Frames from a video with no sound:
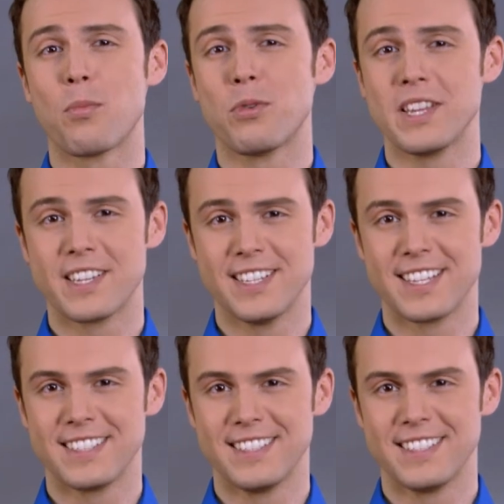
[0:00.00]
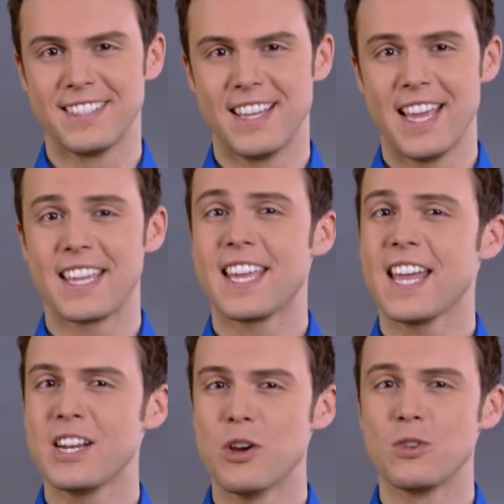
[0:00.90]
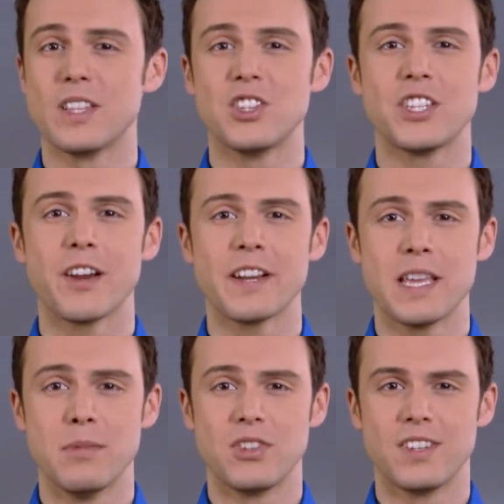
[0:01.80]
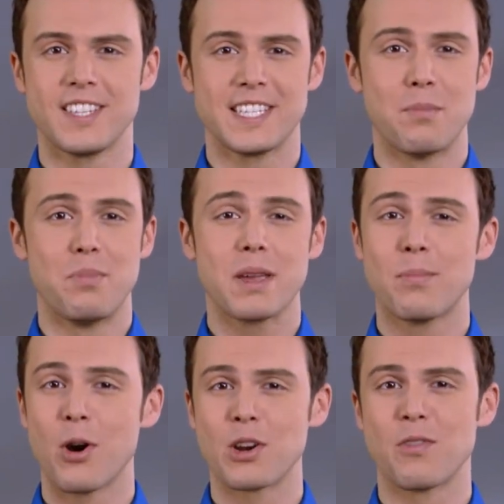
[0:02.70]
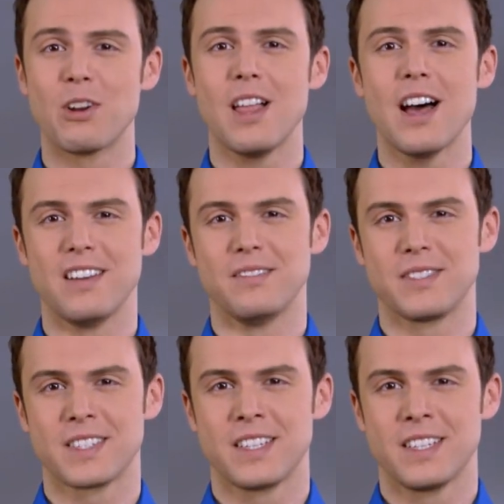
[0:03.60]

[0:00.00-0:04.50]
pretty connected, and Canon knows that sharing images is a big part of our lives.